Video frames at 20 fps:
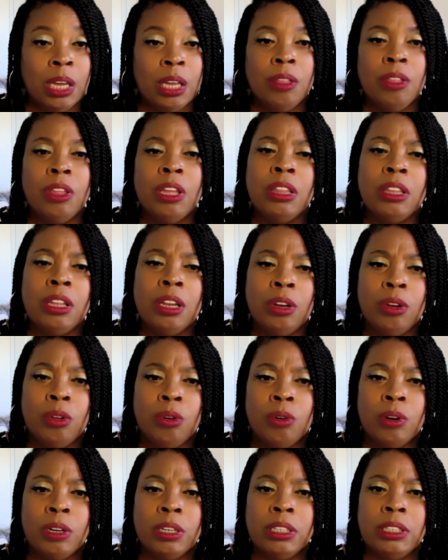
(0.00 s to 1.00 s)
Then the
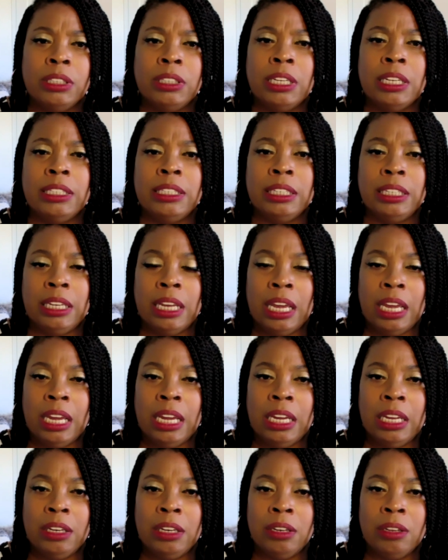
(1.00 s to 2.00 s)
Lord said to
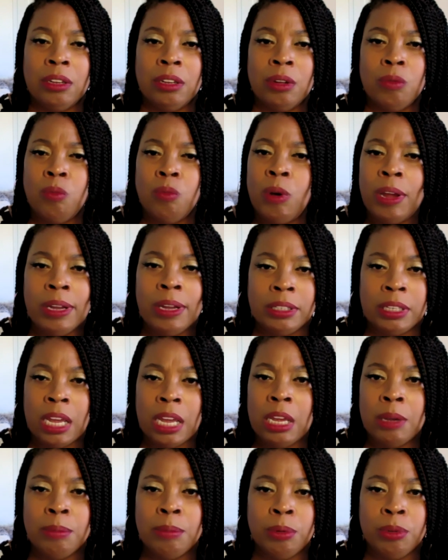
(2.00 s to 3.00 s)
Cain, Where is
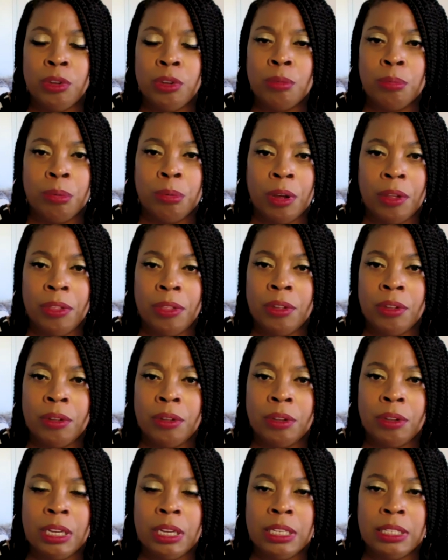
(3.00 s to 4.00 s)
Abel, your brother?
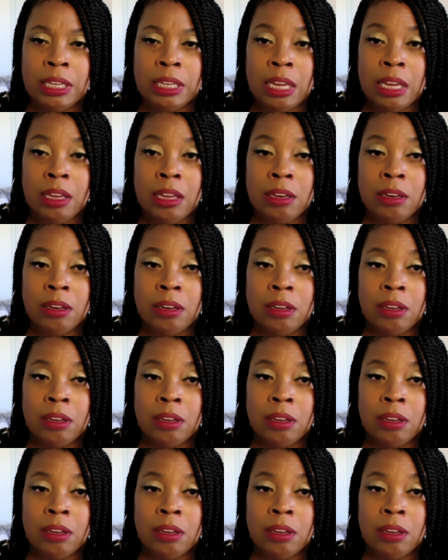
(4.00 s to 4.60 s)
He said.